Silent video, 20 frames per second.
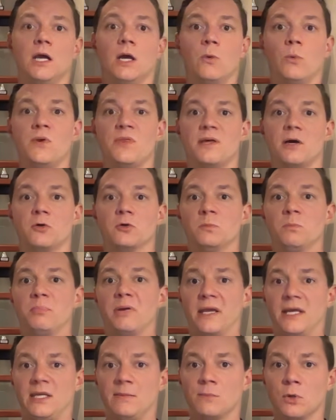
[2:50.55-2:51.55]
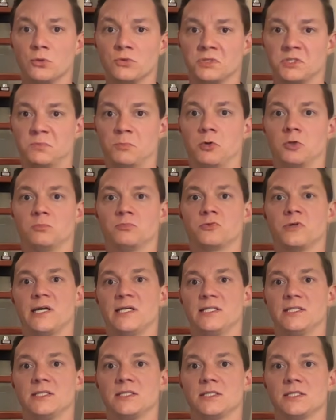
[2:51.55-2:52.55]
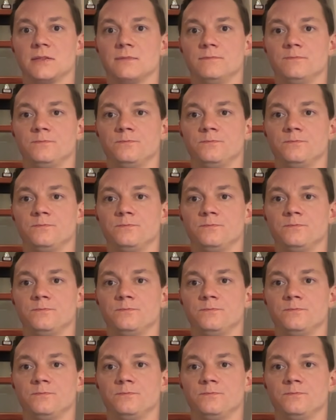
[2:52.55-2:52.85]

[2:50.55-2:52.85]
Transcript: without paying motorsport prices?